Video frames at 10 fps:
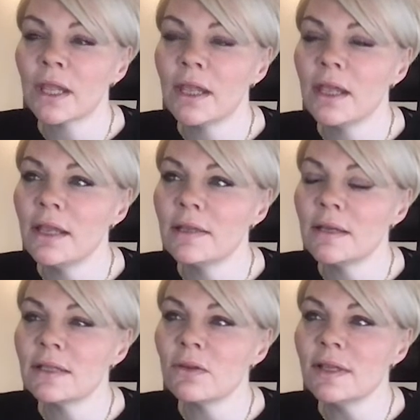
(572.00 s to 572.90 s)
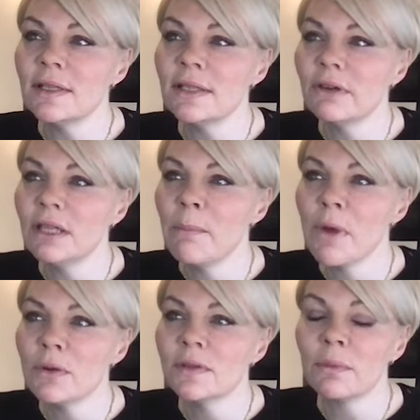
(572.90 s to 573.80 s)
It's not necessarily the
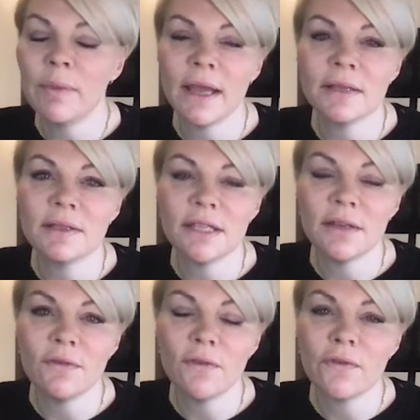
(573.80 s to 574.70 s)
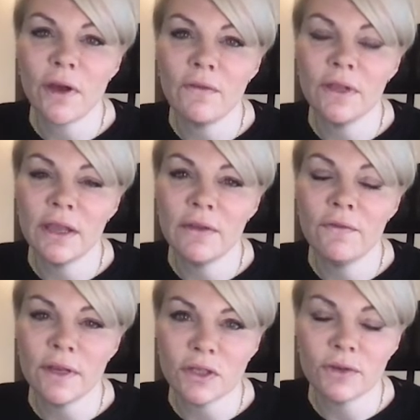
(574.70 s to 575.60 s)
most competitive 5-year
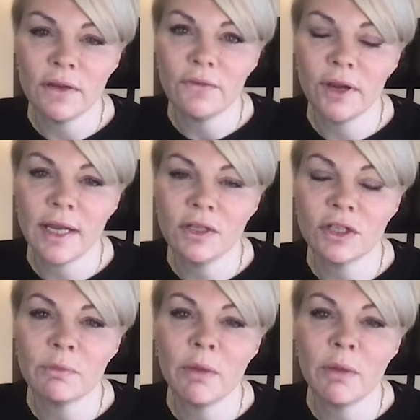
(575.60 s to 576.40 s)
fixed rate for an HMO,